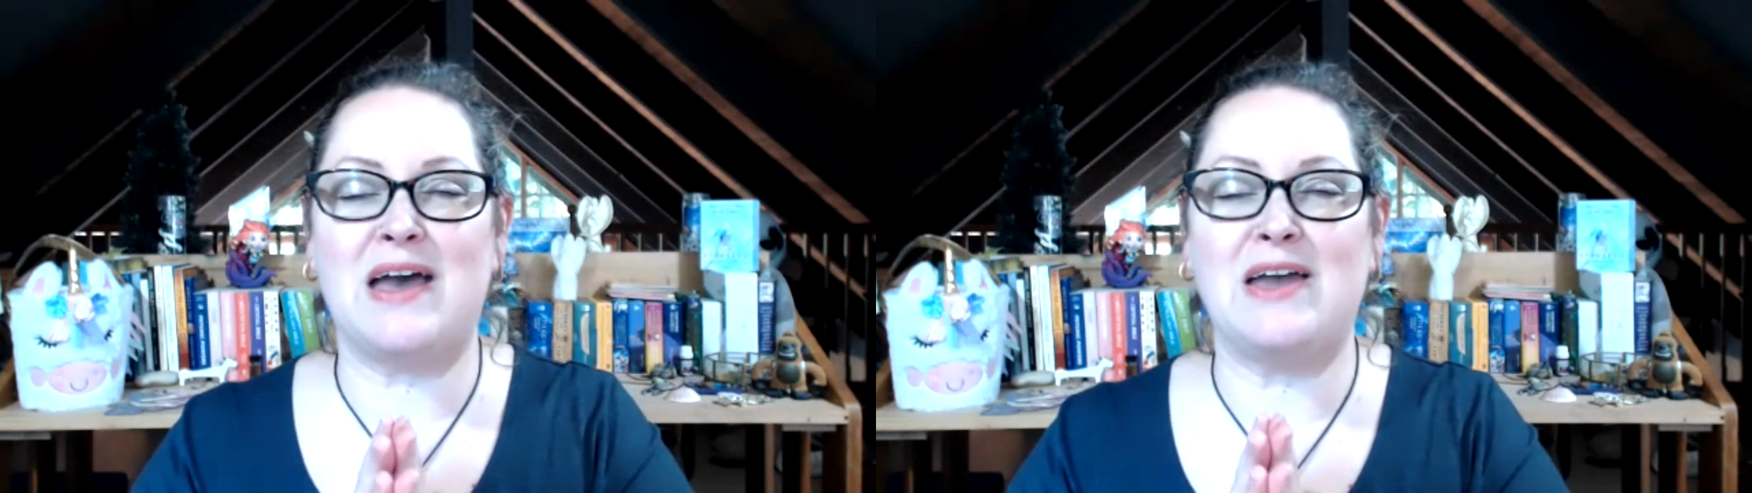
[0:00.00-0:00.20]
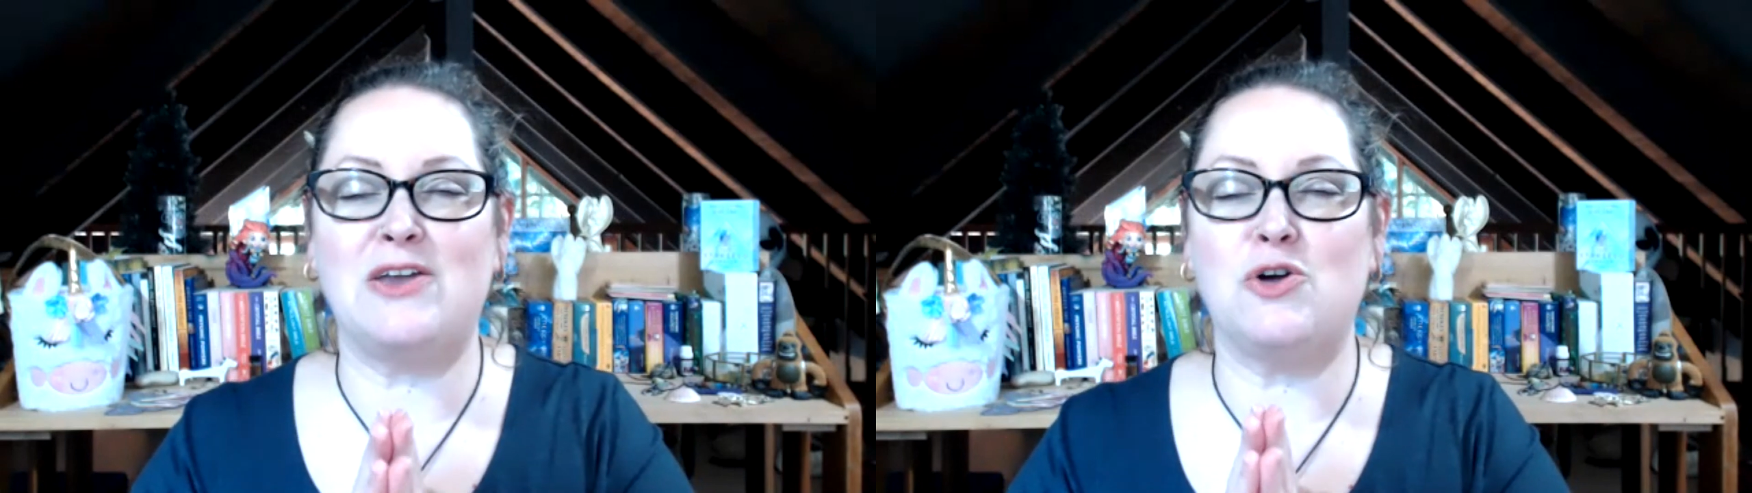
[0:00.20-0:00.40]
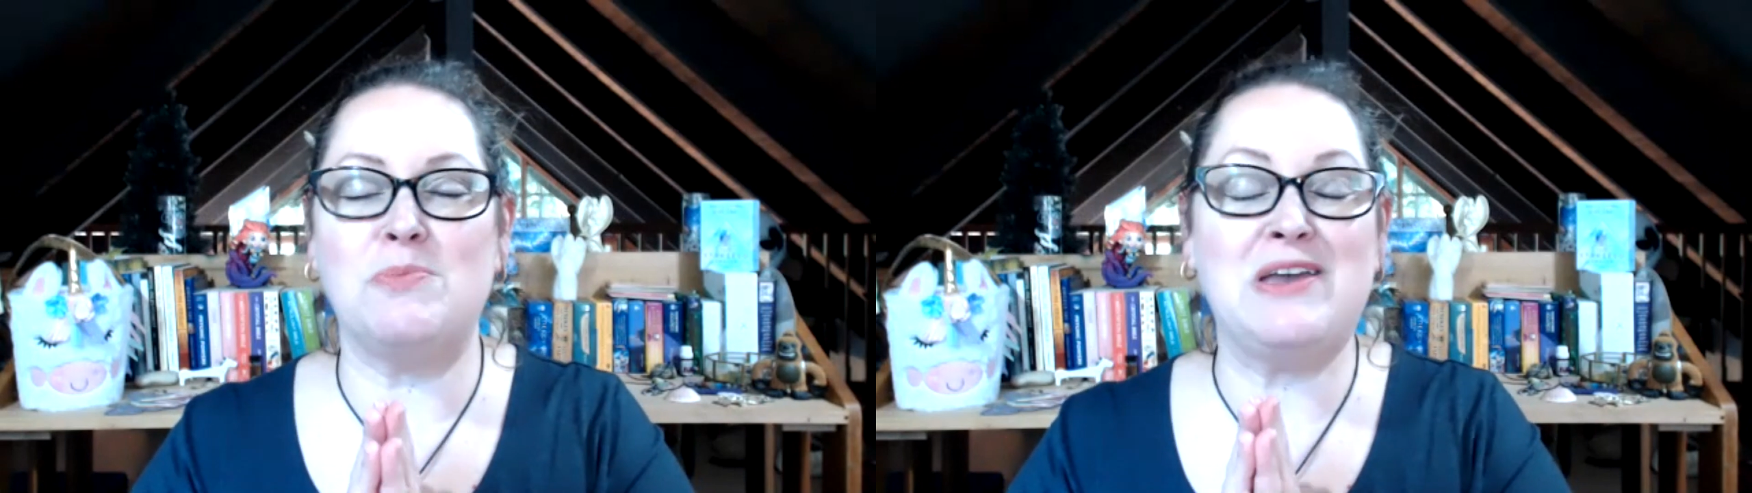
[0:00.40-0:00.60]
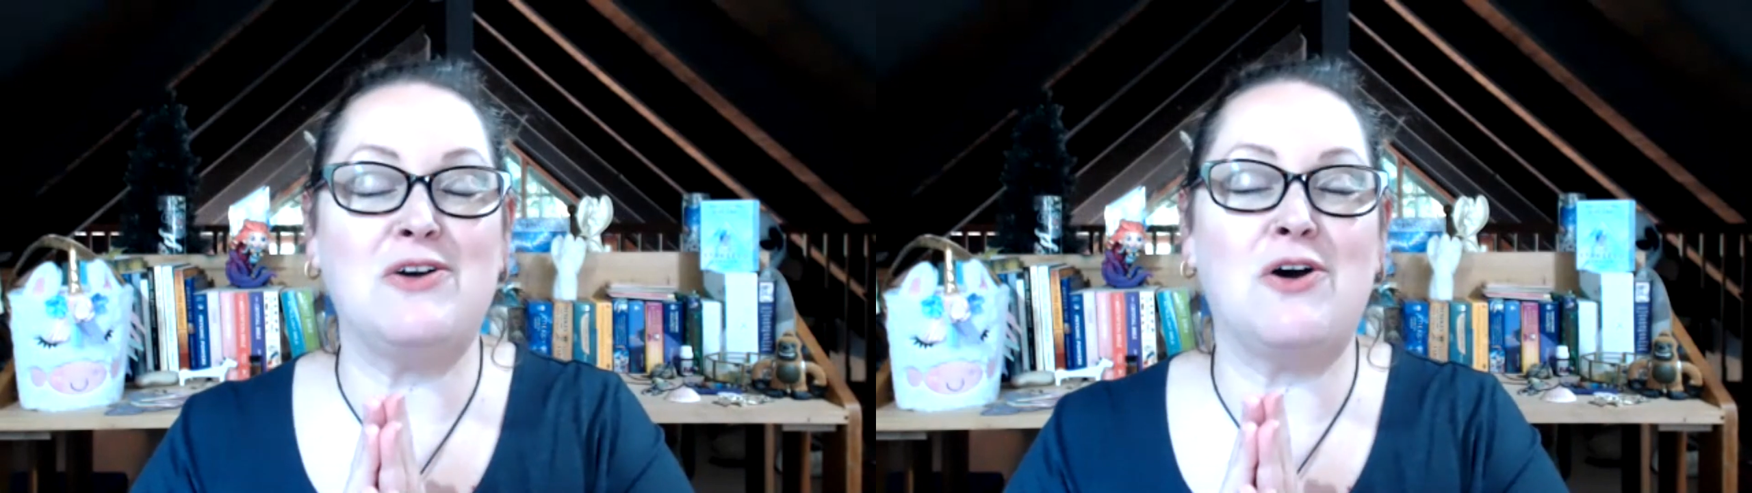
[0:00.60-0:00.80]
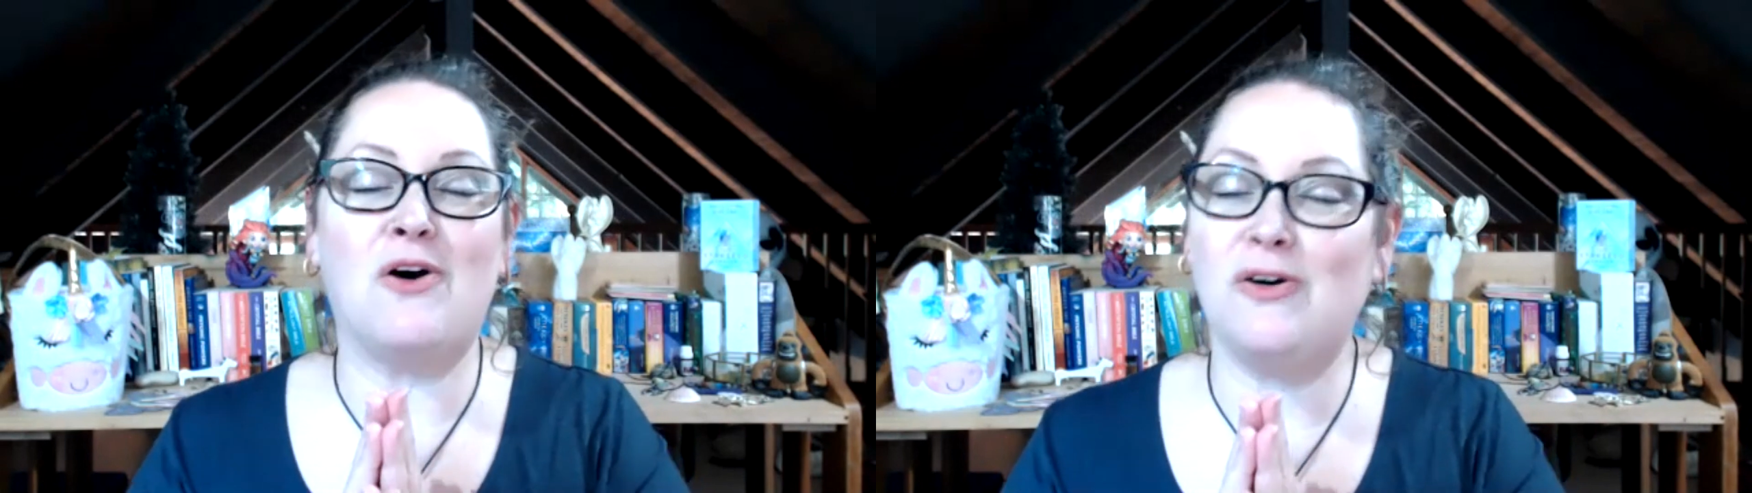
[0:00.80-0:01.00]
that you're
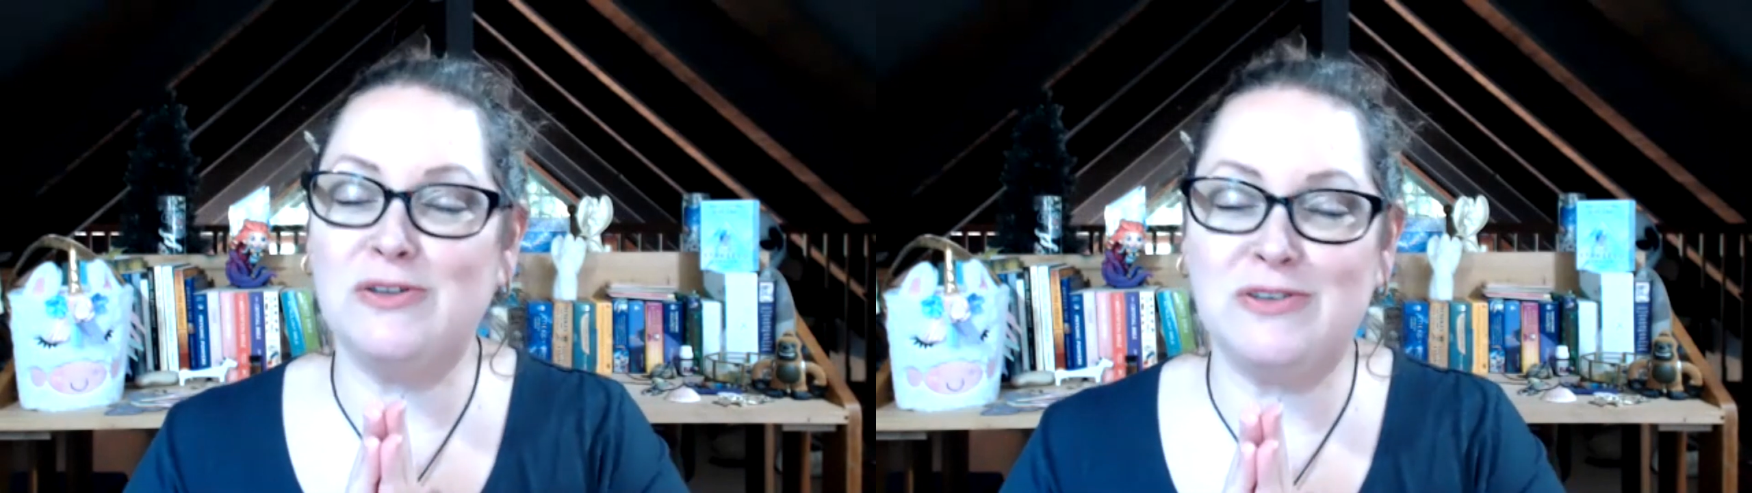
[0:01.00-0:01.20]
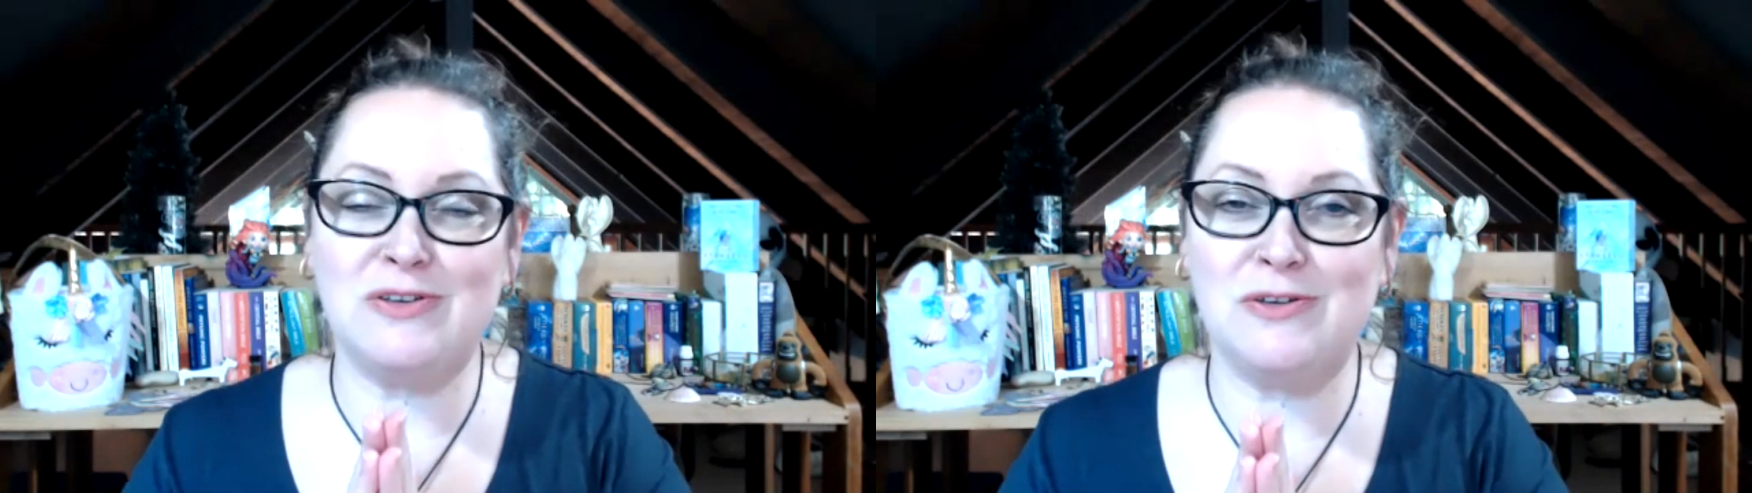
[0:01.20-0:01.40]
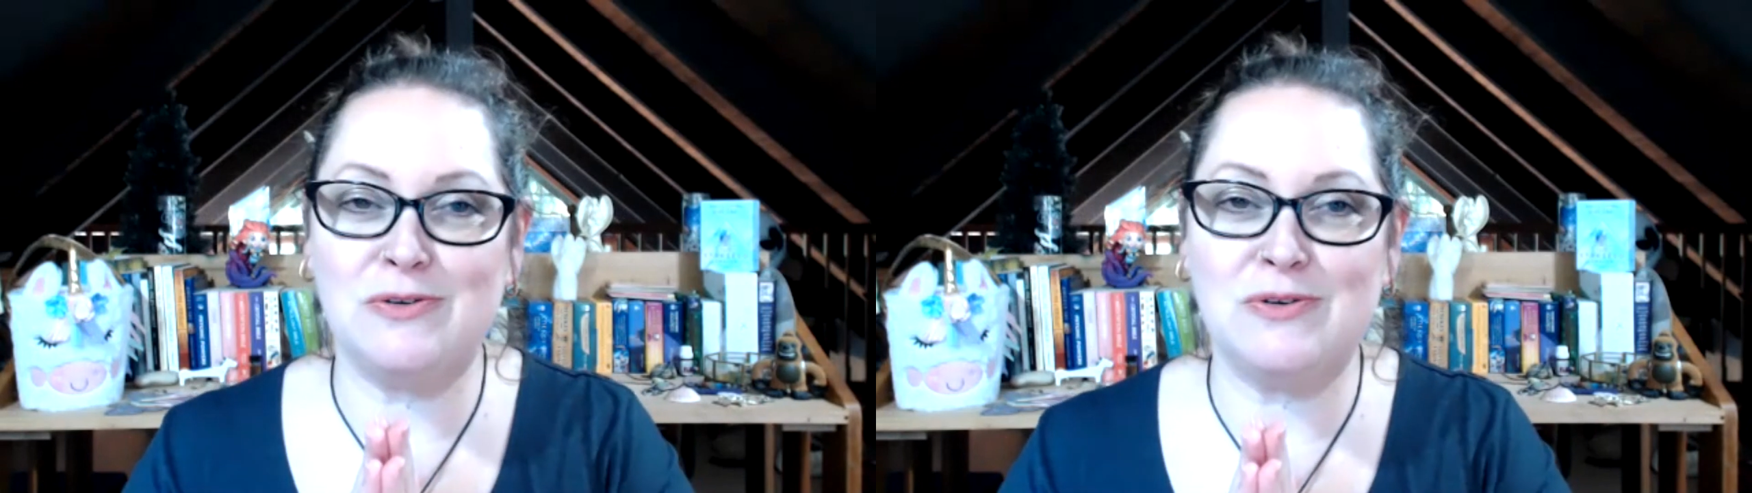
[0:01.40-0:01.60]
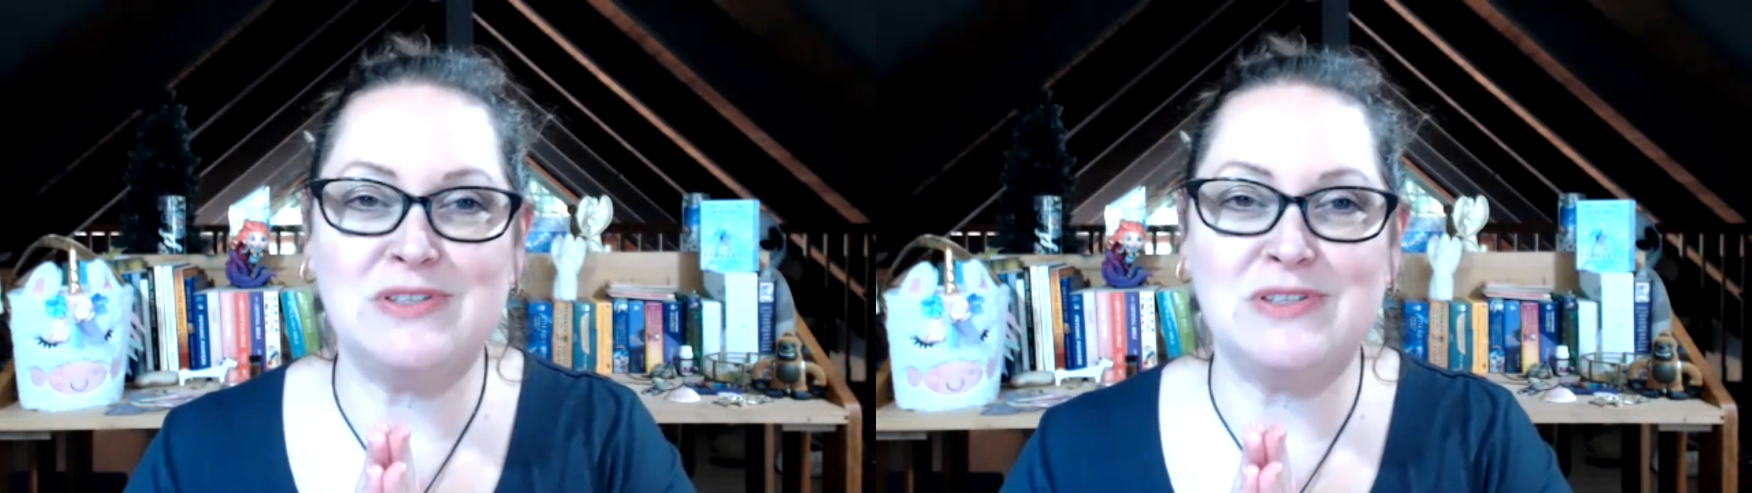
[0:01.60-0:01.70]
being called to do?